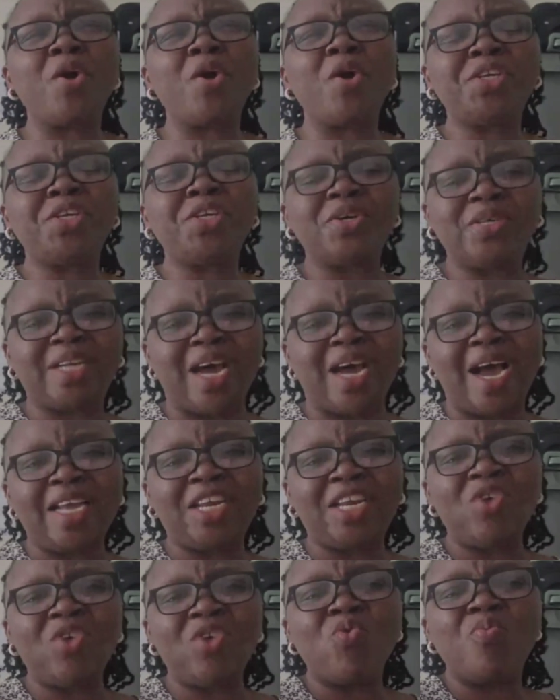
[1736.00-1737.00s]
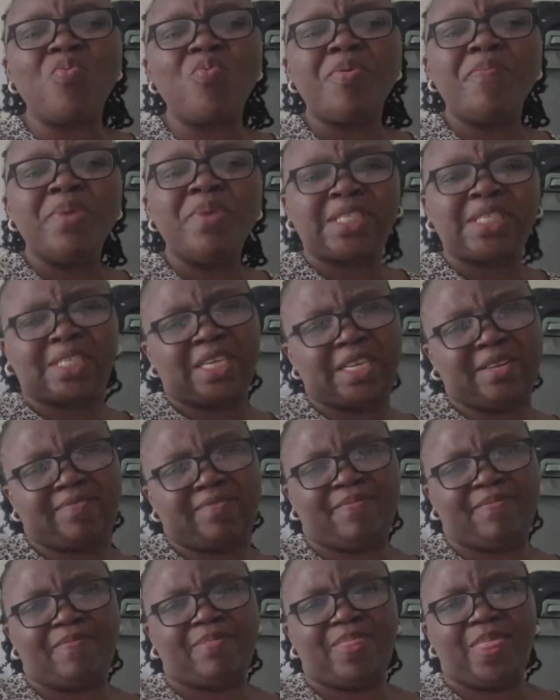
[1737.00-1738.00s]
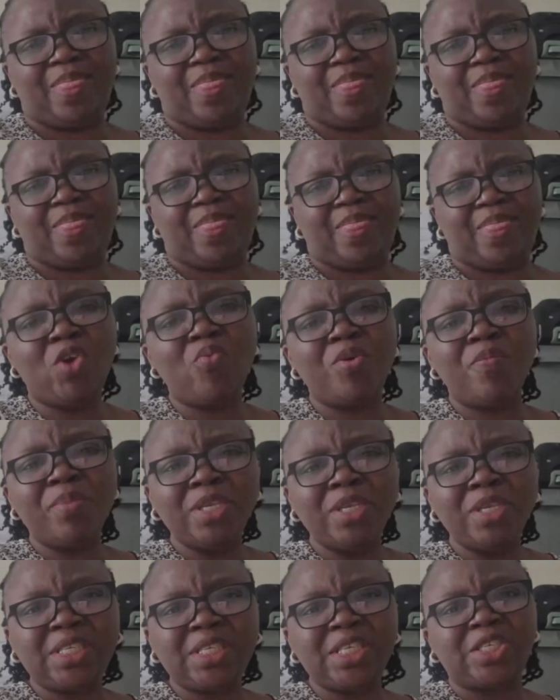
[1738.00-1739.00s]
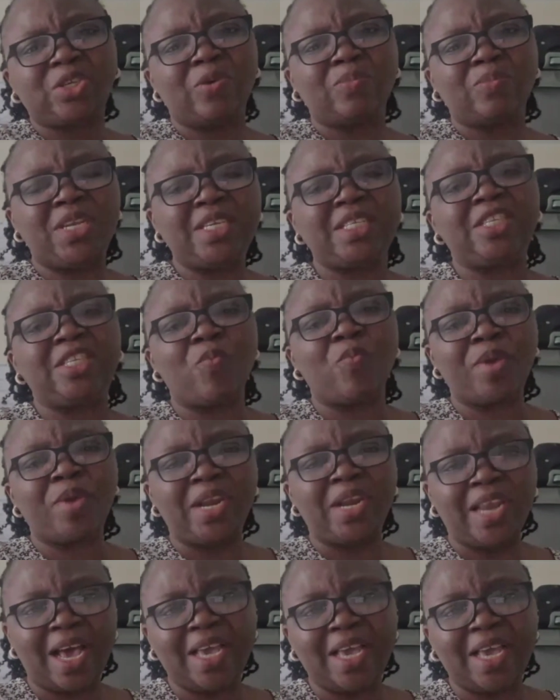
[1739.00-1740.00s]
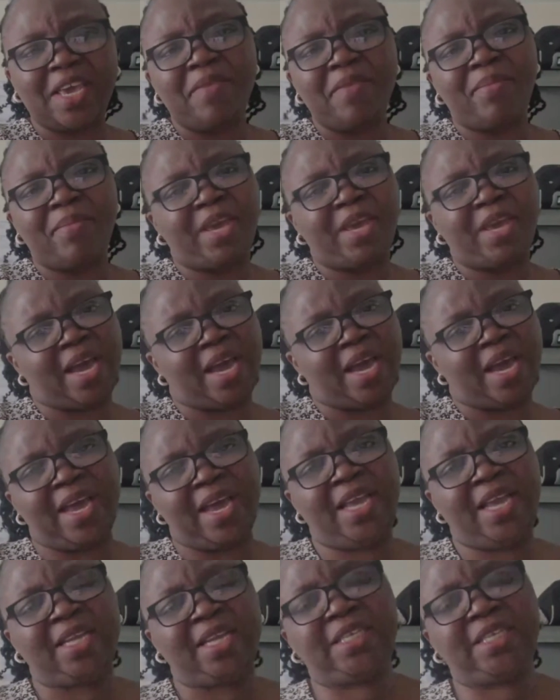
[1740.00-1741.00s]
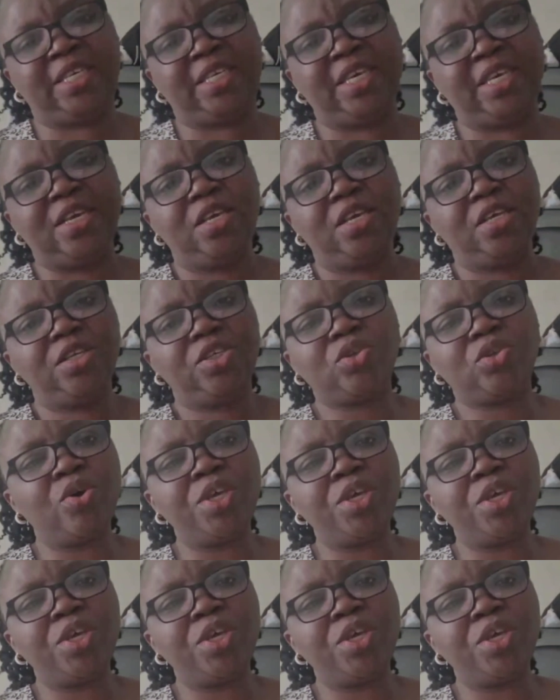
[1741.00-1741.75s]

in one way or the other, they will be missing. They will be missing some things. They will be lagging behind.